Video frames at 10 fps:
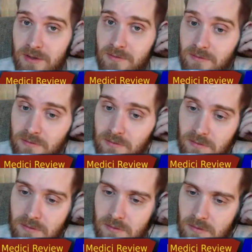This Brian
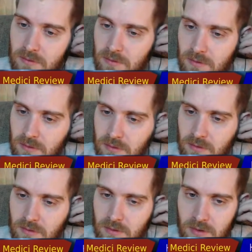with a
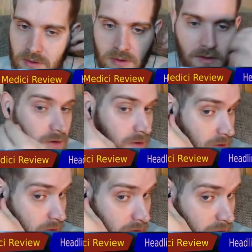this isn't even an
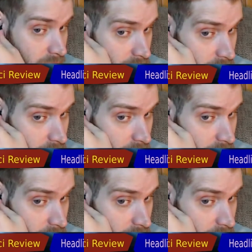accent.